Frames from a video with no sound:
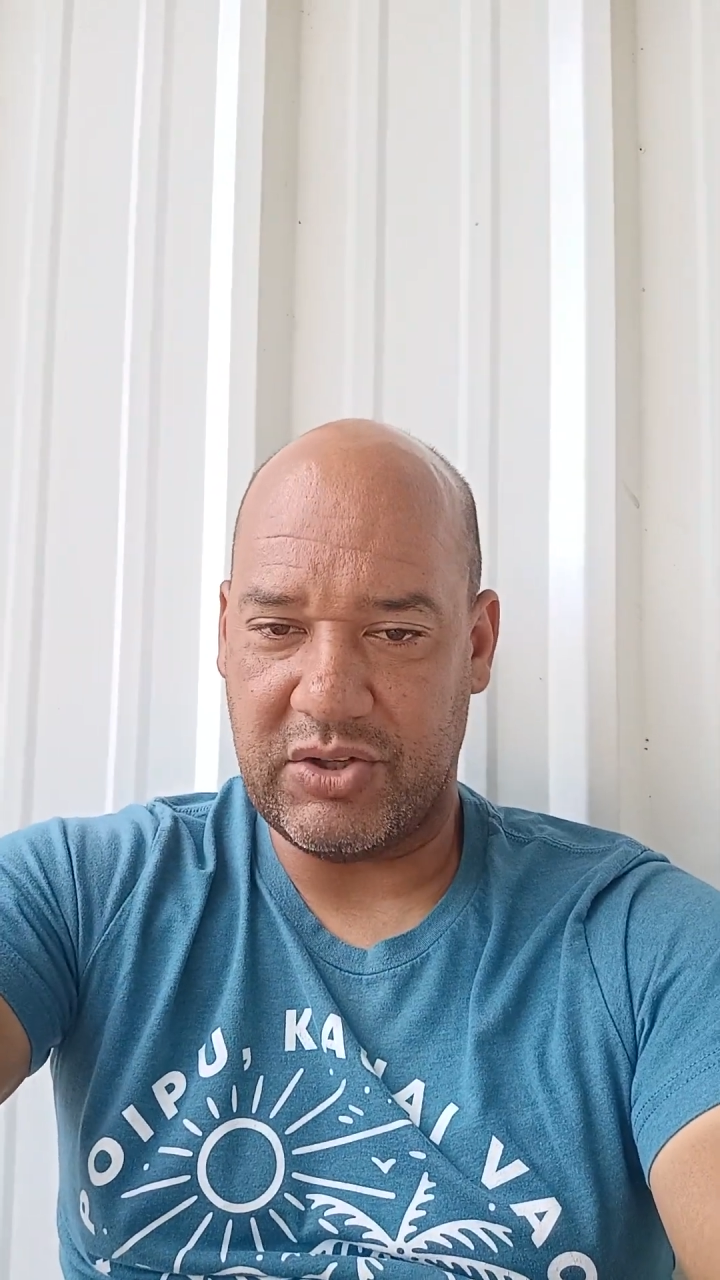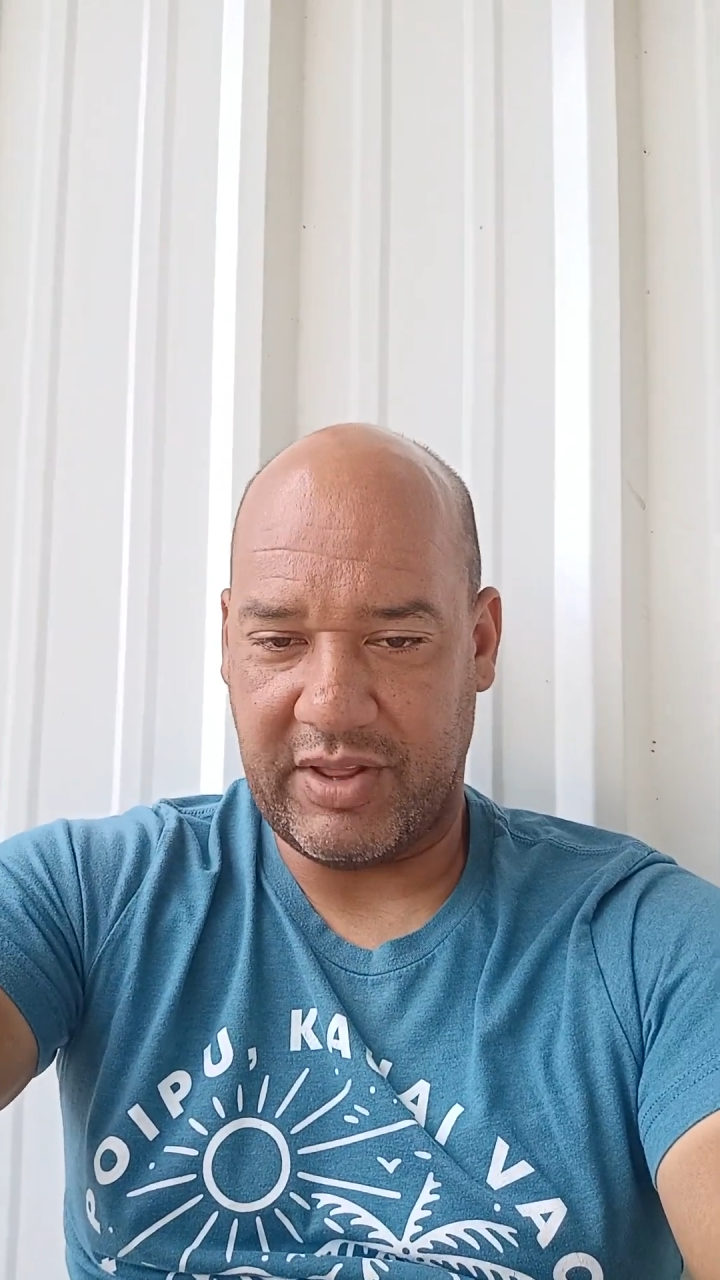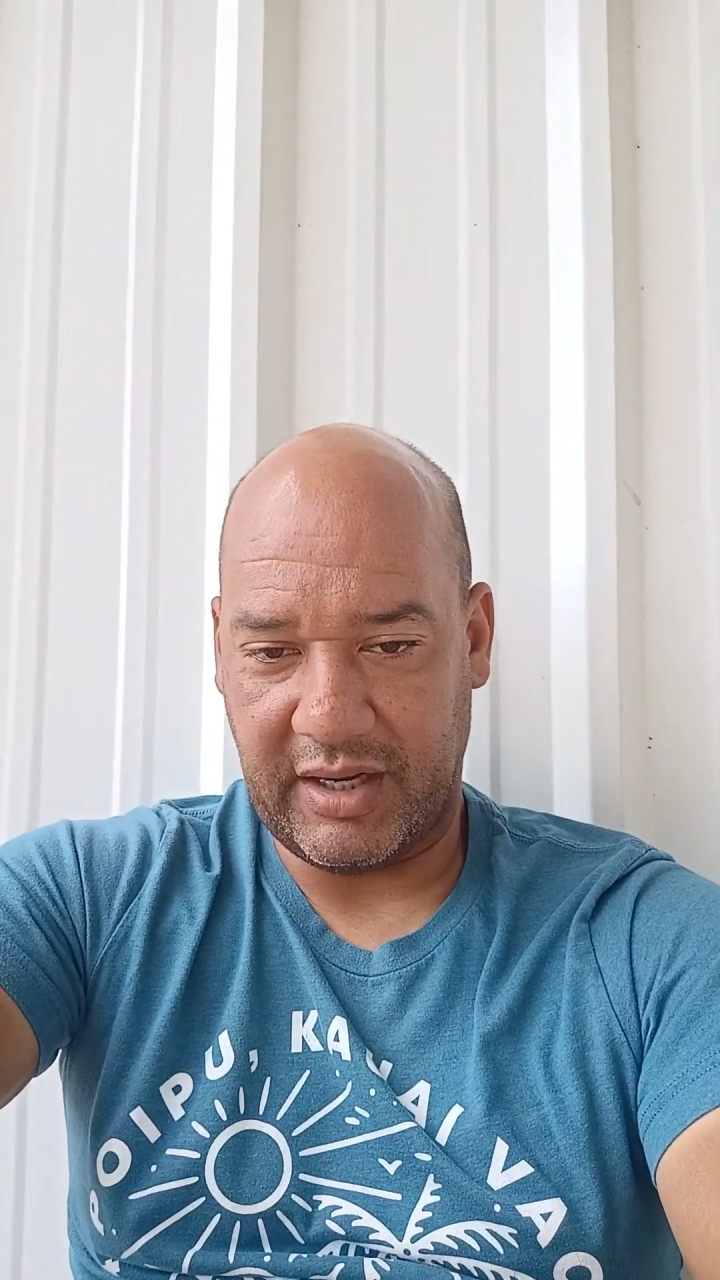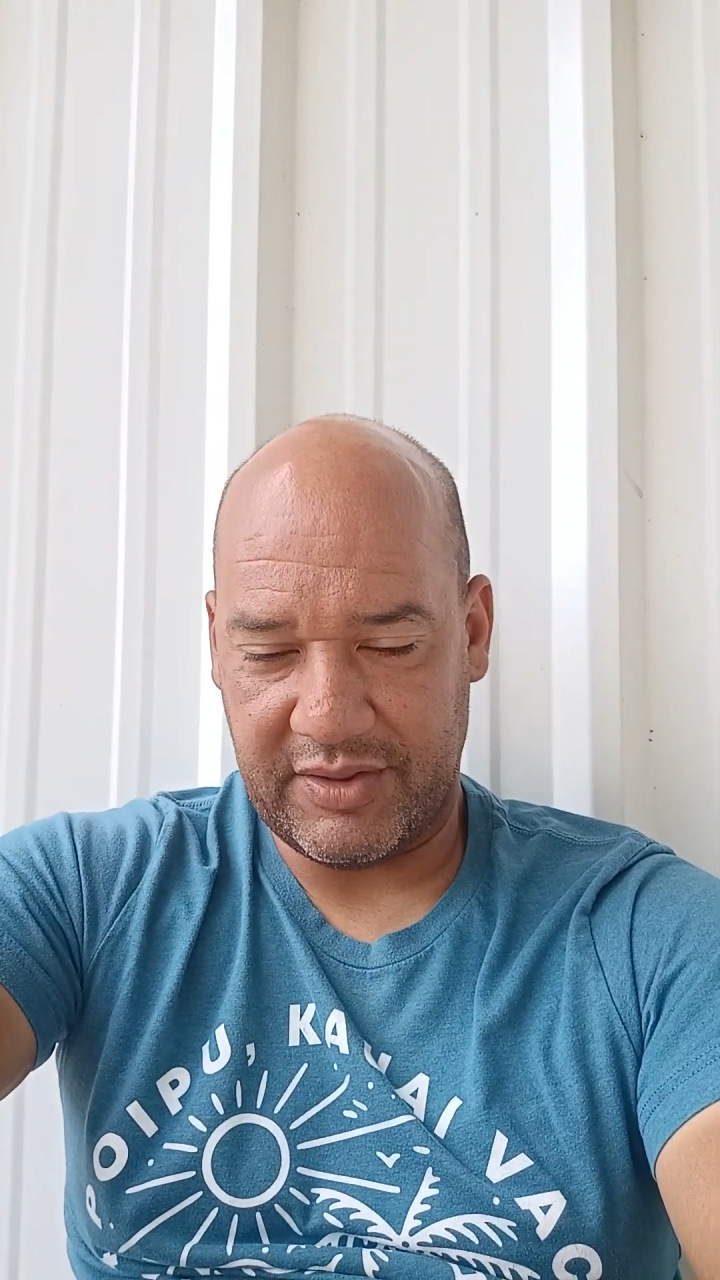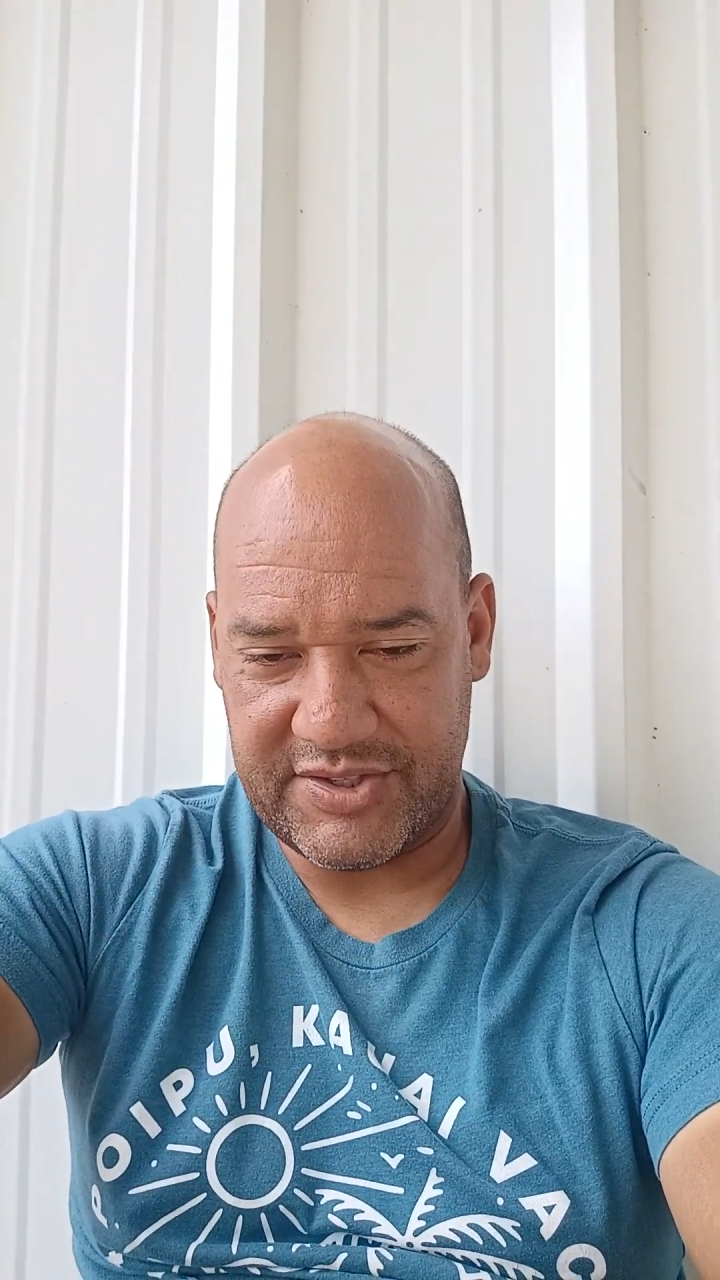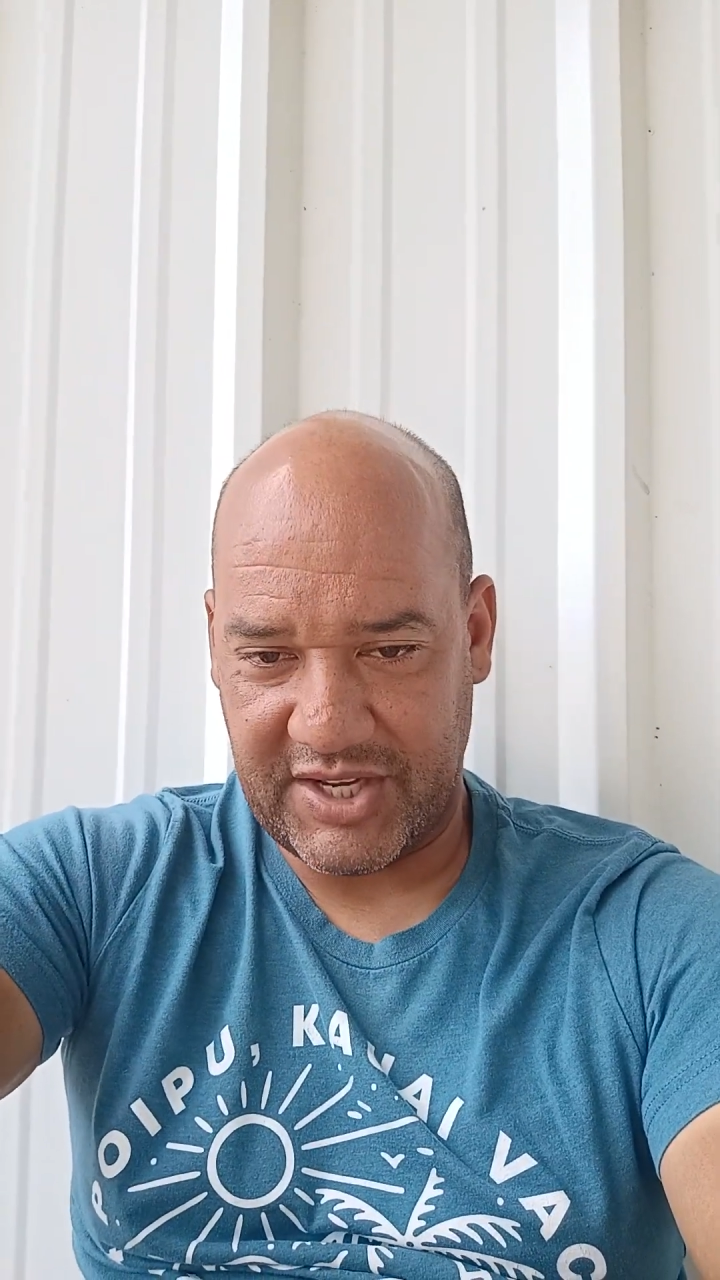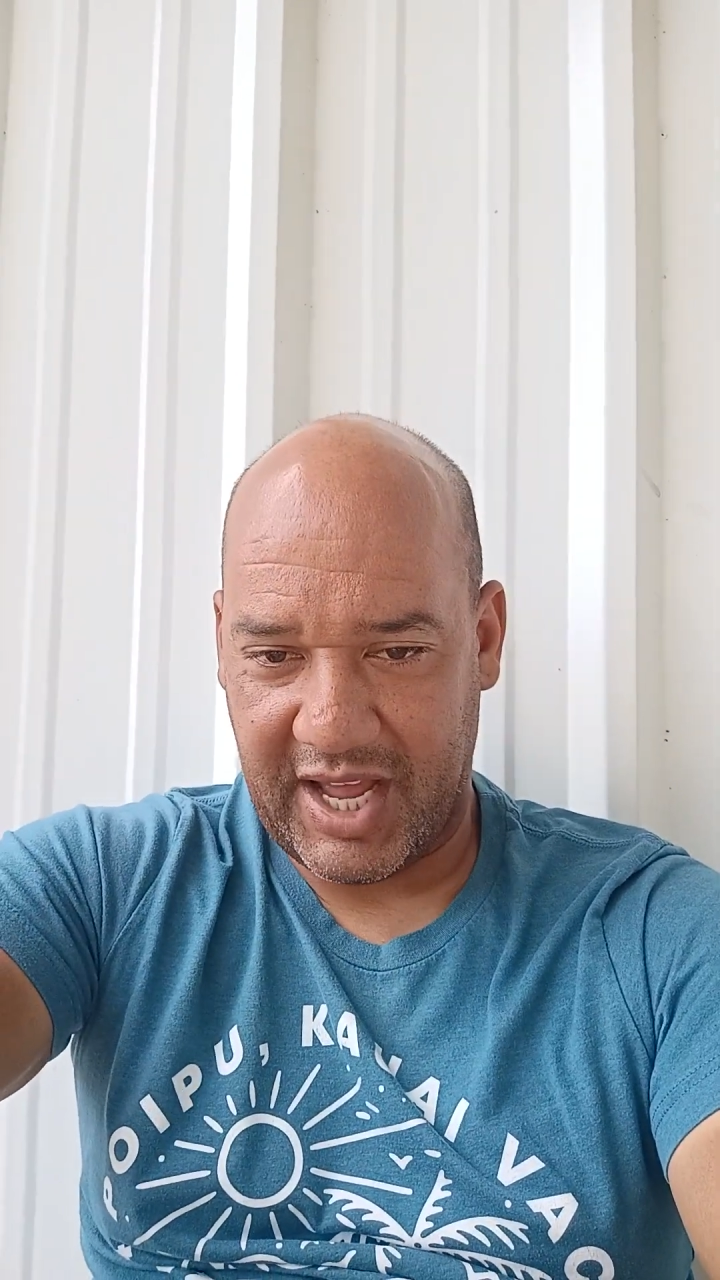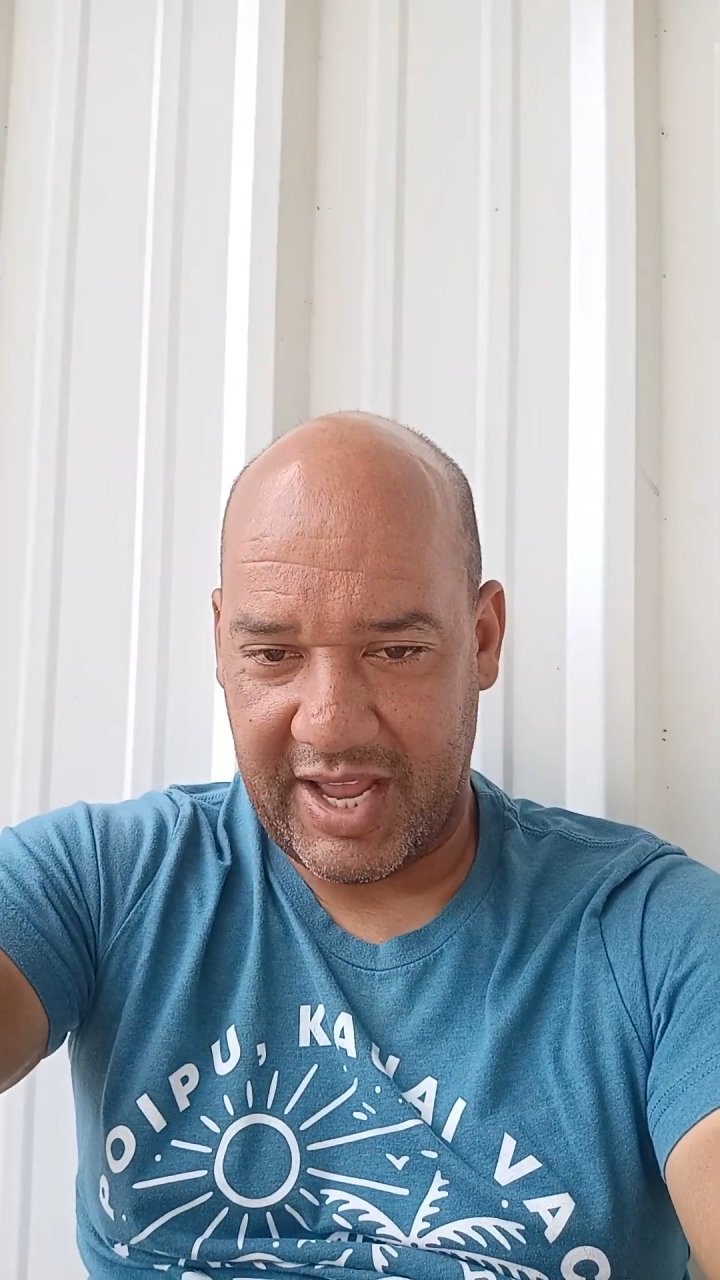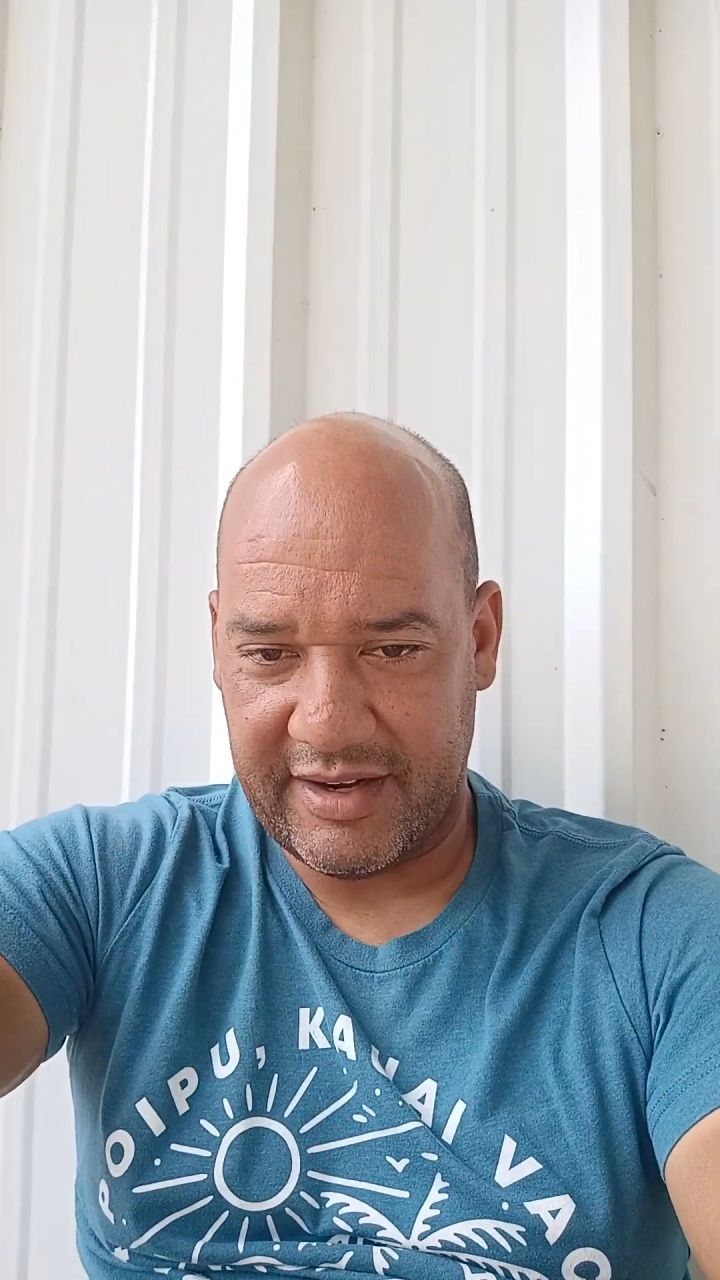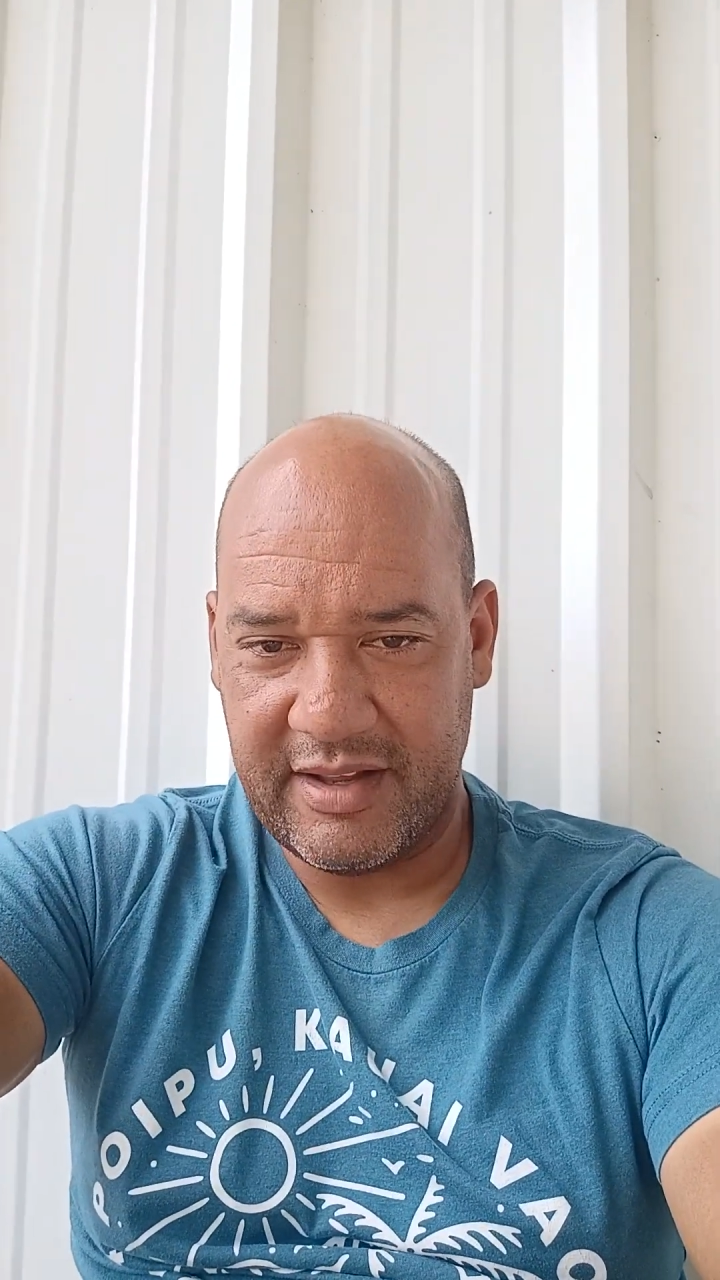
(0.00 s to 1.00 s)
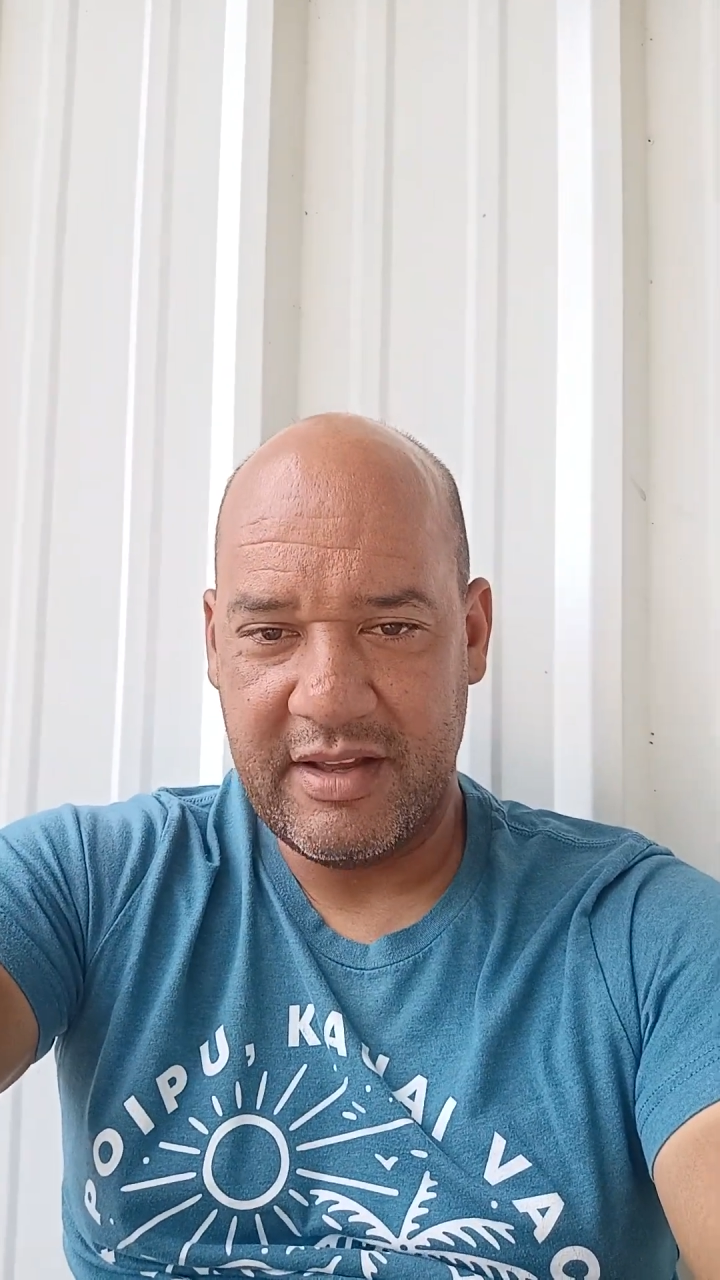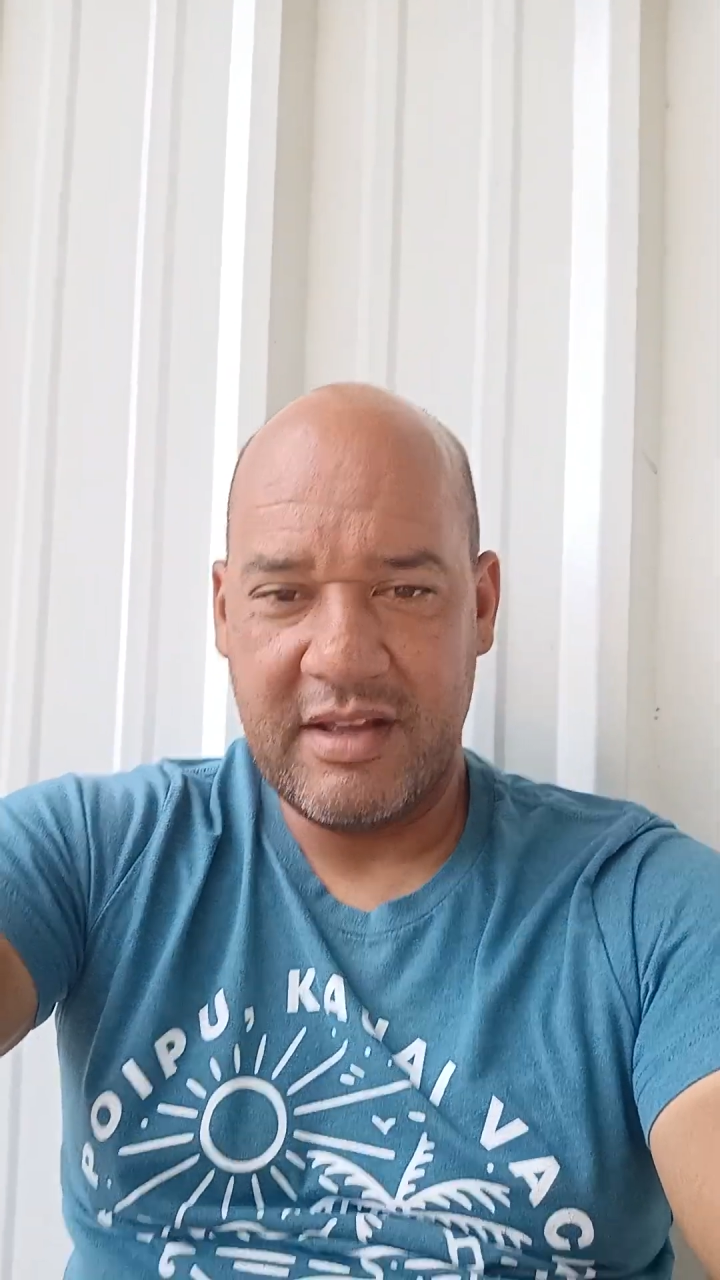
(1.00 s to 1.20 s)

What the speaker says: do that on the side.